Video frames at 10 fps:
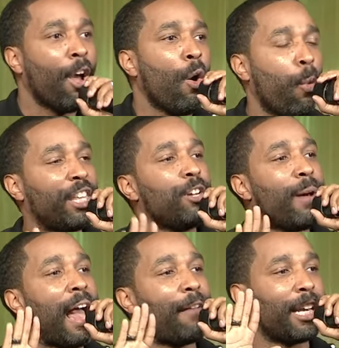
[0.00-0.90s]
when you
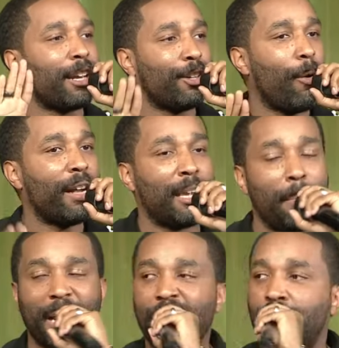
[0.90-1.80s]
have the anointing
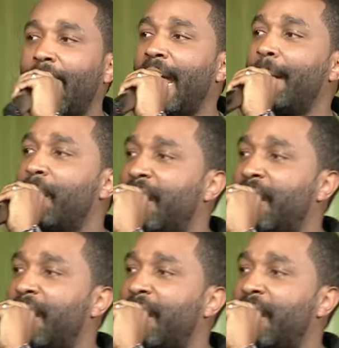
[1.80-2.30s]
because you're able to